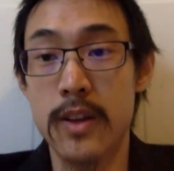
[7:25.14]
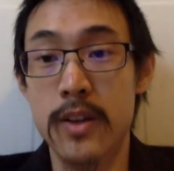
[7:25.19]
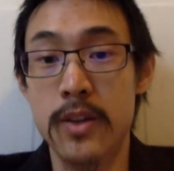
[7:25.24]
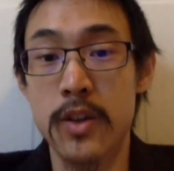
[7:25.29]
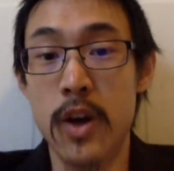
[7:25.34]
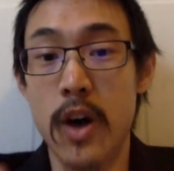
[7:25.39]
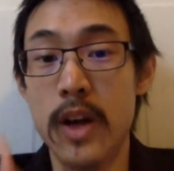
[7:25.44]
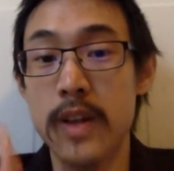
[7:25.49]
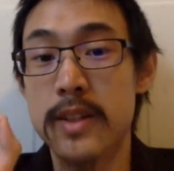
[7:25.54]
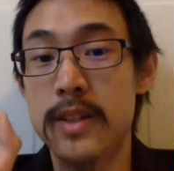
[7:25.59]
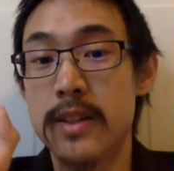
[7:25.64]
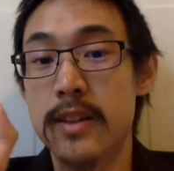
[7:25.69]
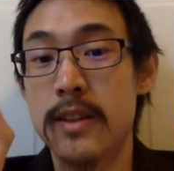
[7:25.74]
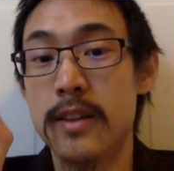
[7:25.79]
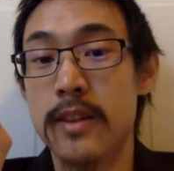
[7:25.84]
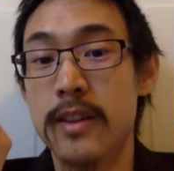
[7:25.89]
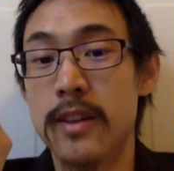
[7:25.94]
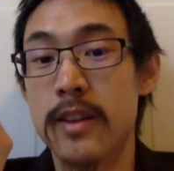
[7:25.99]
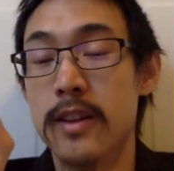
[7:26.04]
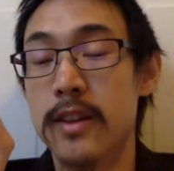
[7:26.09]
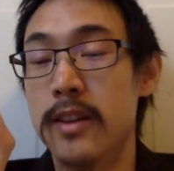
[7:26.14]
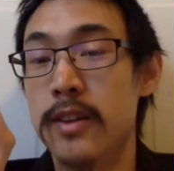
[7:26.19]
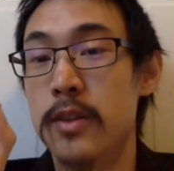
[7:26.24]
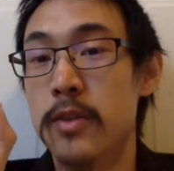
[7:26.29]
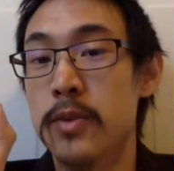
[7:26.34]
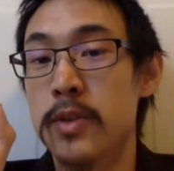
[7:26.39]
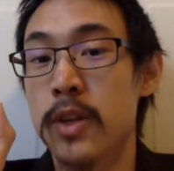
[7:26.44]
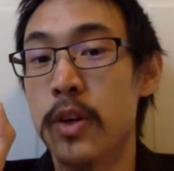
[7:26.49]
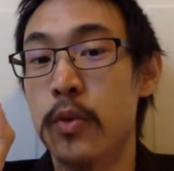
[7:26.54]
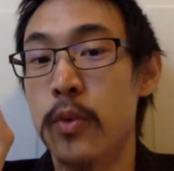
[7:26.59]
not
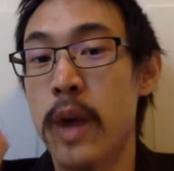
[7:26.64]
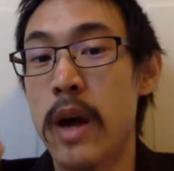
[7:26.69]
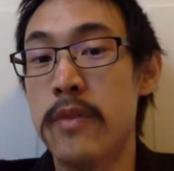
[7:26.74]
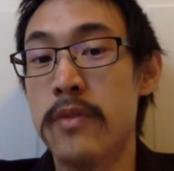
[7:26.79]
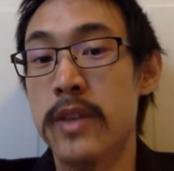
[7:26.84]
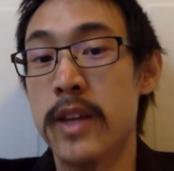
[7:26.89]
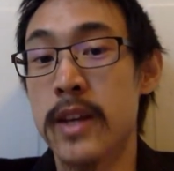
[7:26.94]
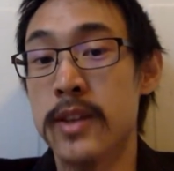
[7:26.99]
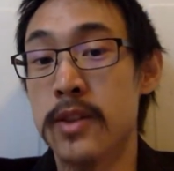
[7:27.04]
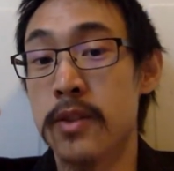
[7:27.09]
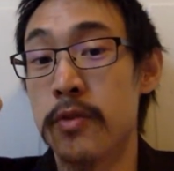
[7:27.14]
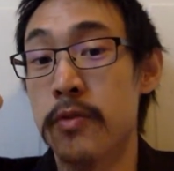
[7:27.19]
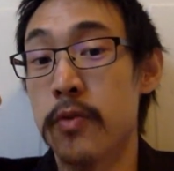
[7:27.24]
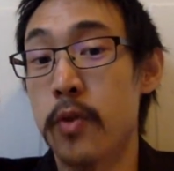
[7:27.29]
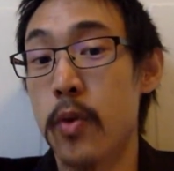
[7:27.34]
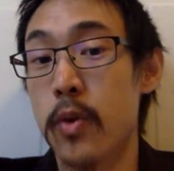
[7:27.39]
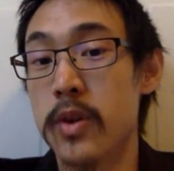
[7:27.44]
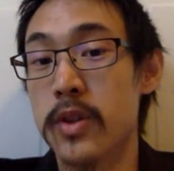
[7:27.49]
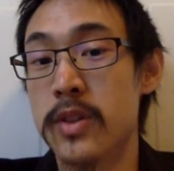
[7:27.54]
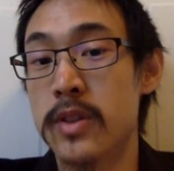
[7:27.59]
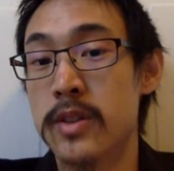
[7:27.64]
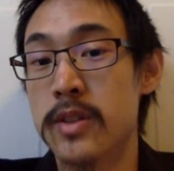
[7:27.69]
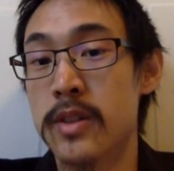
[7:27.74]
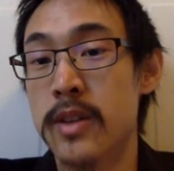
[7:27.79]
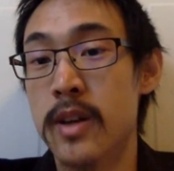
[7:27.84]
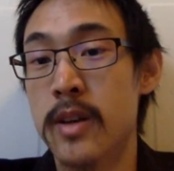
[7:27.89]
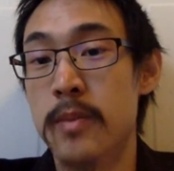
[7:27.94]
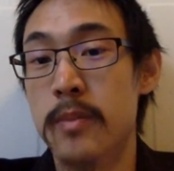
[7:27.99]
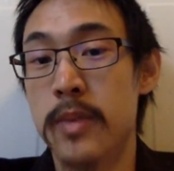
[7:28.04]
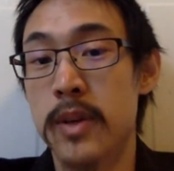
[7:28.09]
using gravity as a force,
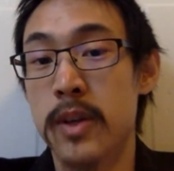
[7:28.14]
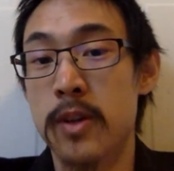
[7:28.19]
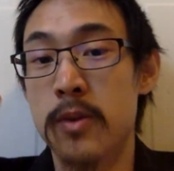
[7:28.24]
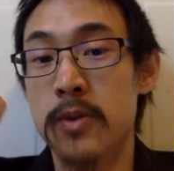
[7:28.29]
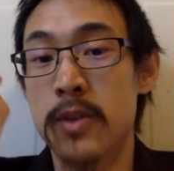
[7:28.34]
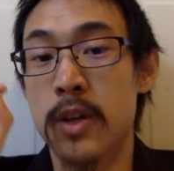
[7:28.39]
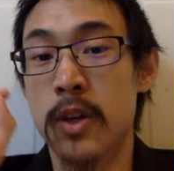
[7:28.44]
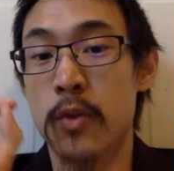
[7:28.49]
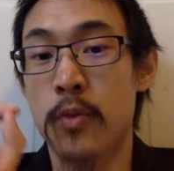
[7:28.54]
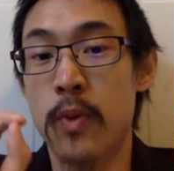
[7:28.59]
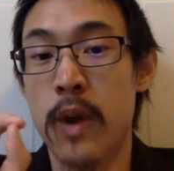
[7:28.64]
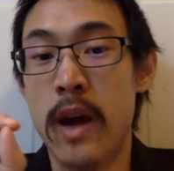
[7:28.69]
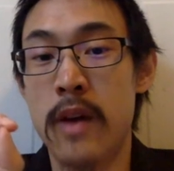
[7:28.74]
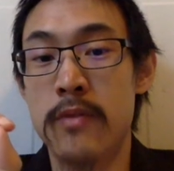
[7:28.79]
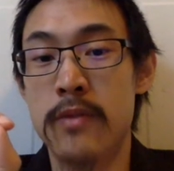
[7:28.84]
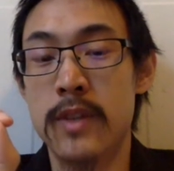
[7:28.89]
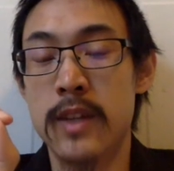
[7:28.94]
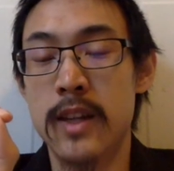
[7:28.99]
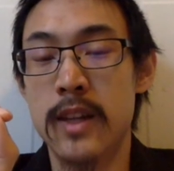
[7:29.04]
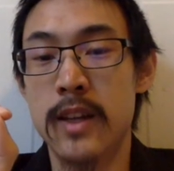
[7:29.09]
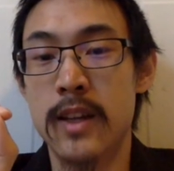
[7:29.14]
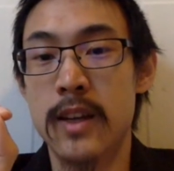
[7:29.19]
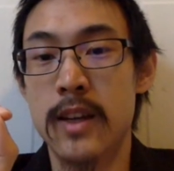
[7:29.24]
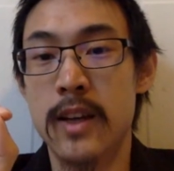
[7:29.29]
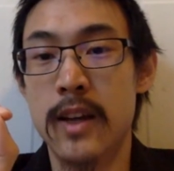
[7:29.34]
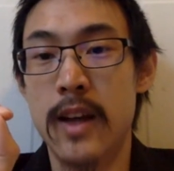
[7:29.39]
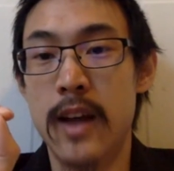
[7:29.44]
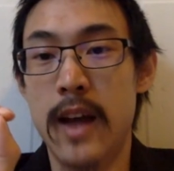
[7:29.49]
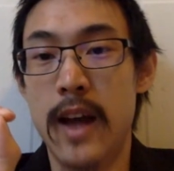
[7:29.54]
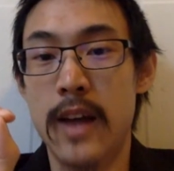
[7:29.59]
but using gravity
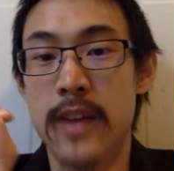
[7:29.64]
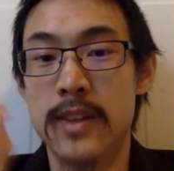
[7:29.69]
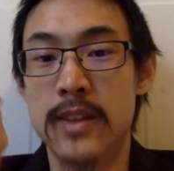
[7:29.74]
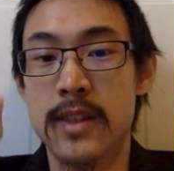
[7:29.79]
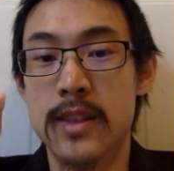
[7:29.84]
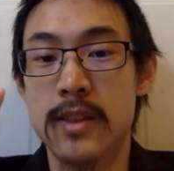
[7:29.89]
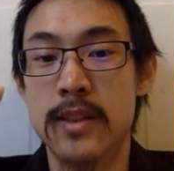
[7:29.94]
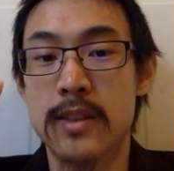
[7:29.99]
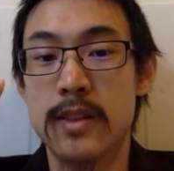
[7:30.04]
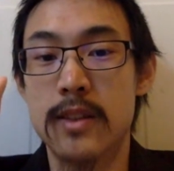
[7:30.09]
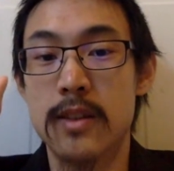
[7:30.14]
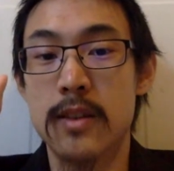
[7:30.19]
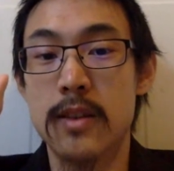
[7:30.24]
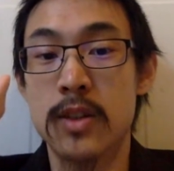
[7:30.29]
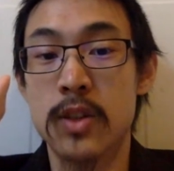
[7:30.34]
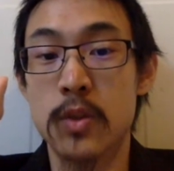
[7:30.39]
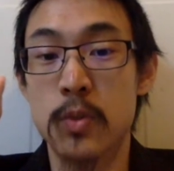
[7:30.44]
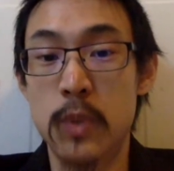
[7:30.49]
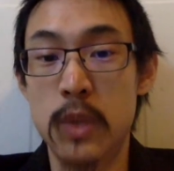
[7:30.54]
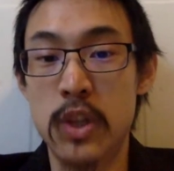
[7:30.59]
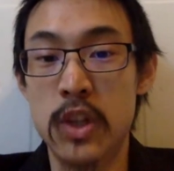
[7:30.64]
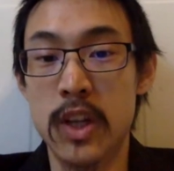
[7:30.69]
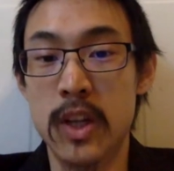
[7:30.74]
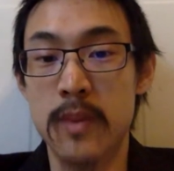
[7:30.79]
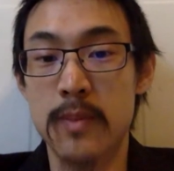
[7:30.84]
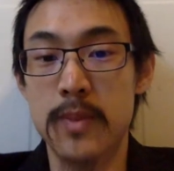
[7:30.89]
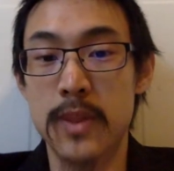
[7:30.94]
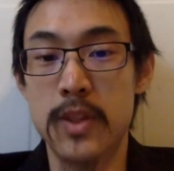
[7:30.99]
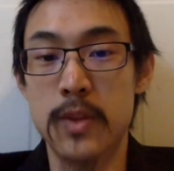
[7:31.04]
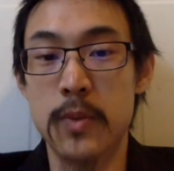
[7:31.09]
as this
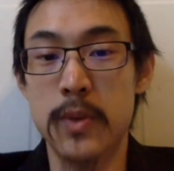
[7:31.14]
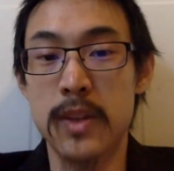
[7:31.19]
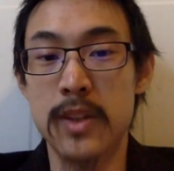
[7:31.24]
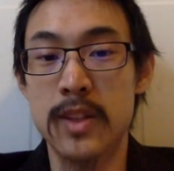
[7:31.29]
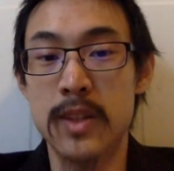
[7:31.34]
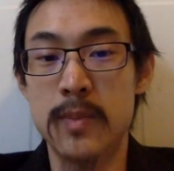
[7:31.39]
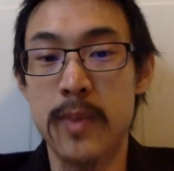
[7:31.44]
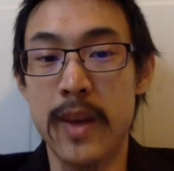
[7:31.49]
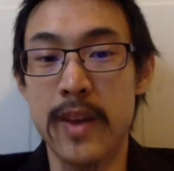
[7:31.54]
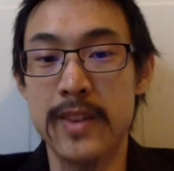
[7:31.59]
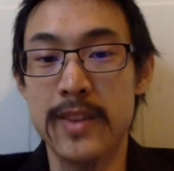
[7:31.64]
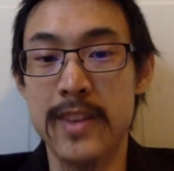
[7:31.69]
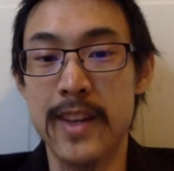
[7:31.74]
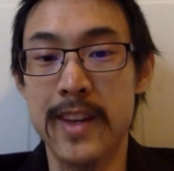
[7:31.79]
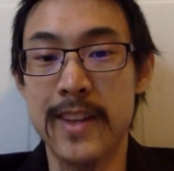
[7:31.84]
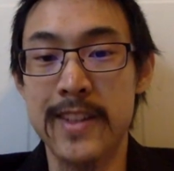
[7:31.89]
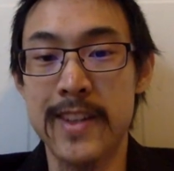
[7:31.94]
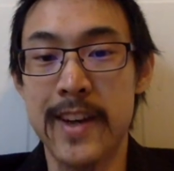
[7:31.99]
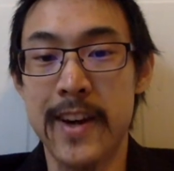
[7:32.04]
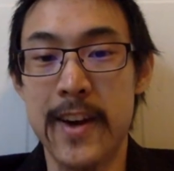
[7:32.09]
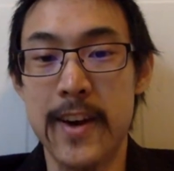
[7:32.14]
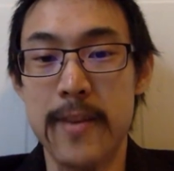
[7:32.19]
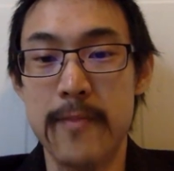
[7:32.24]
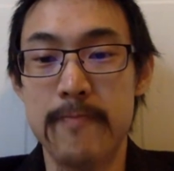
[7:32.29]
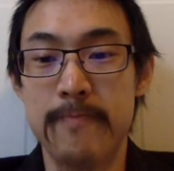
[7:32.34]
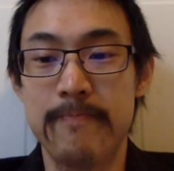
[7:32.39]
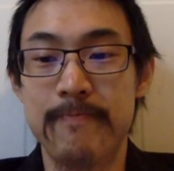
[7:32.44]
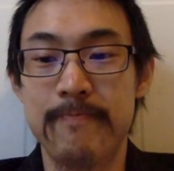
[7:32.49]
switching between space and time.